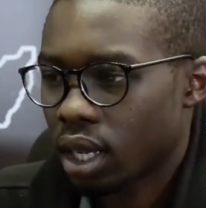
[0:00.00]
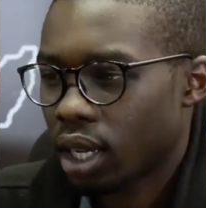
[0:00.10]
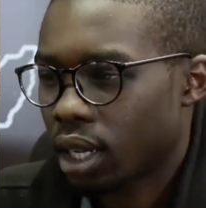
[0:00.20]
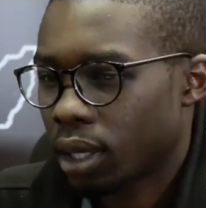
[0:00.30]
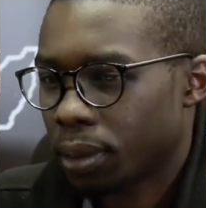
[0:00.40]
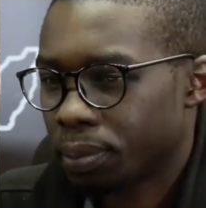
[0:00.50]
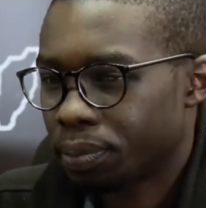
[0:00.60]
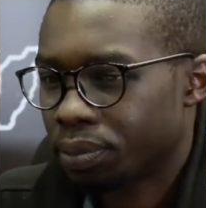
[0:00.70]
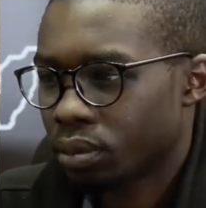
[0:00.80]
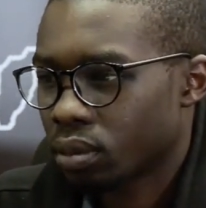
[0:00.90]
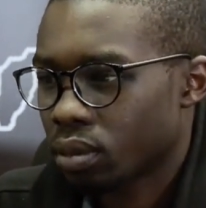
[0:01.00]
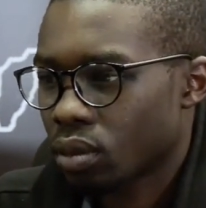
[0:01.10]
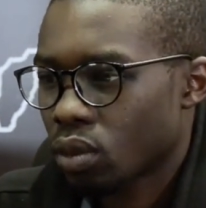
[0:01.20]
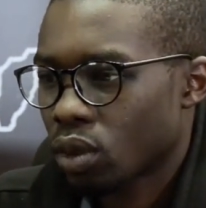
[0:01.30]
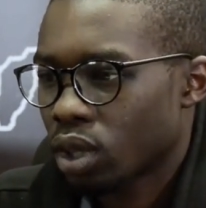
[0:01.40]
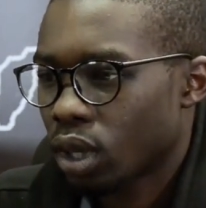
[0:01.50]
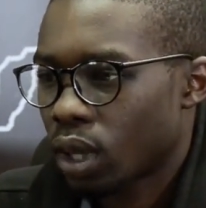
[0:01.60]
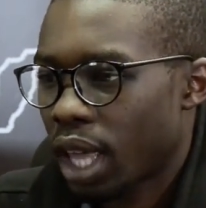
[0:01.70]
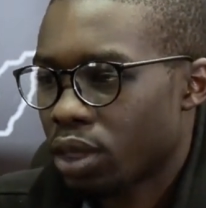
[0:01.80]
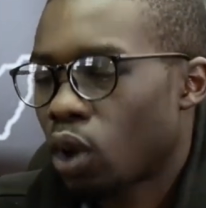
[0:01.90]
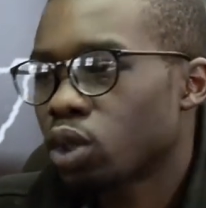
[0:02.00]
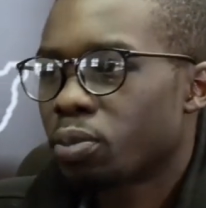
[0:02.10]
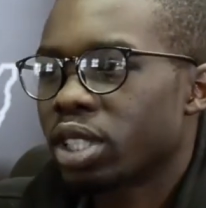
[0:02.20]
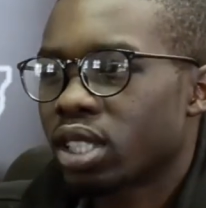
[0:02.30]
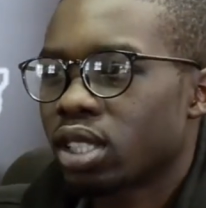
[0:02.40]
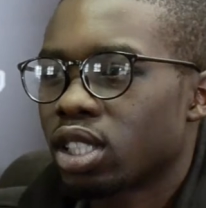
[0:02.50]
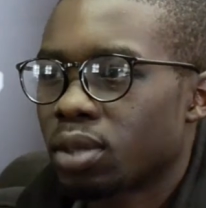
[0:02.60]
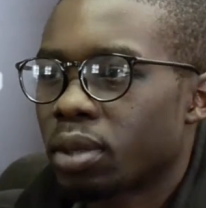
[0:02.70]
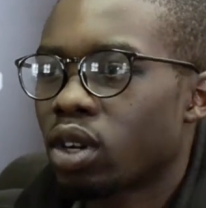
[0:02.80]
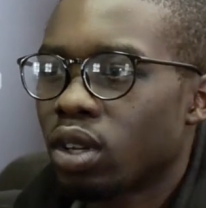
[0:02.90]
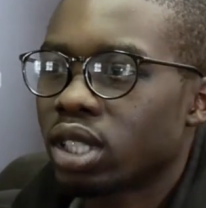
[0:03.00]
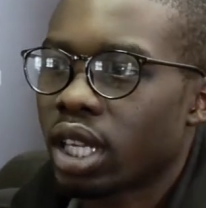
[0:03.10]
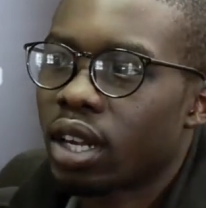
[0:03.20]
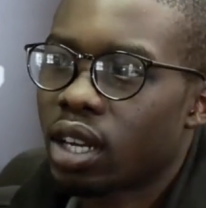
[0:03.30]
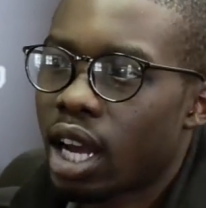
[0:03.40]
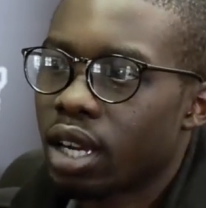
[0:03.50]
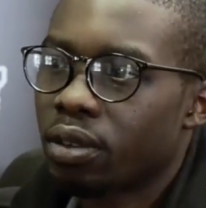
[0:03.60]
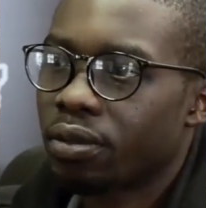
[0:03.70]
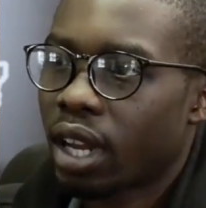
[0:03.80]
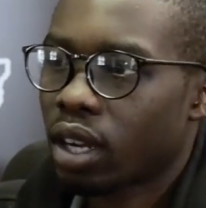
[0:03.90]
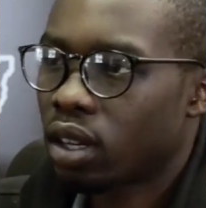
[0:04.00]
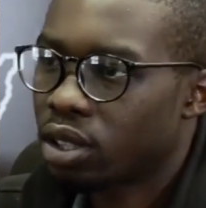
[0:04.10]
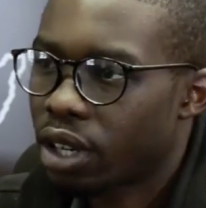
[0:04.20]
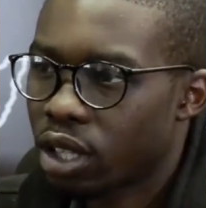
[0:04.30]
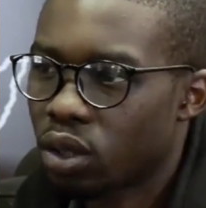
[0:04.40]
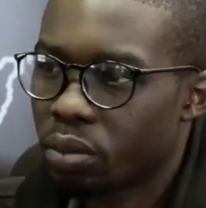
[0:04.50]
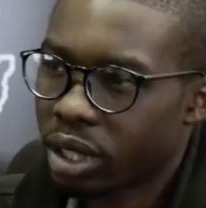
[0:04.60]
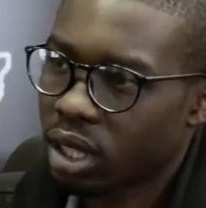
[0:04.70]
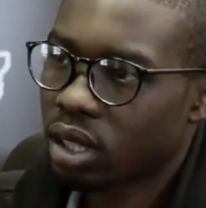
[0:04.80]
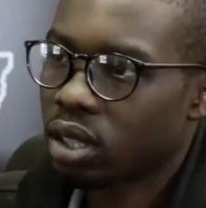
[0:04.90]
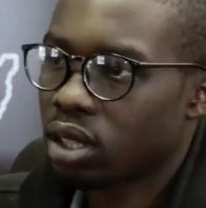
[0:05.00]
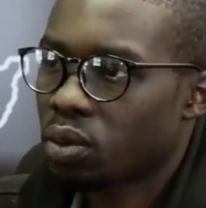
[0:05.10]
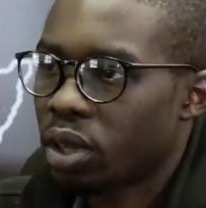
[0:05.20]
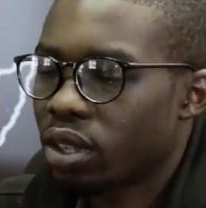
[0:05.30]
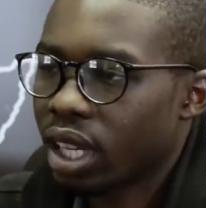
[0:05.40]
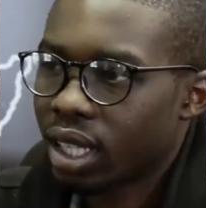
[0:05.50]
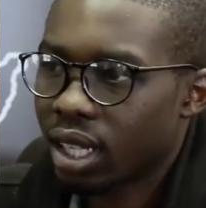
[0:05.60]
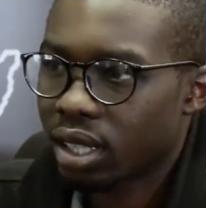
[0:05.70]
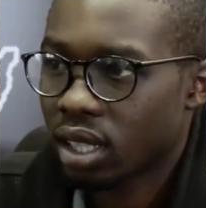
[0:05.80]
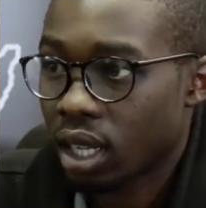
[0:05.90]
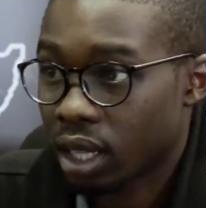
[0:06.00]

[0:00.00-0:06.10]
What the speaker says: And those businesses, because they are kind of like contractual businesses where you get gigs here and